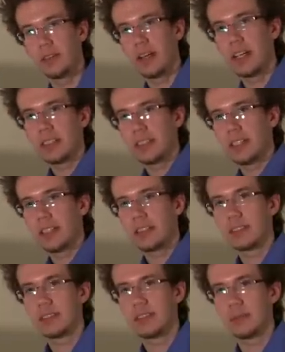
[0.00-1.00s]
erase
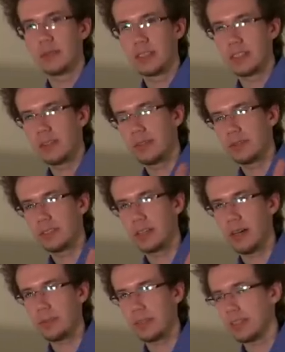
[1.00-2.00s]
this once I've
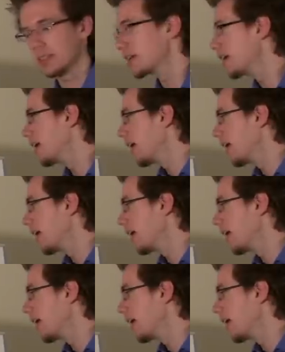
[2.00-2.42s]
stopped this,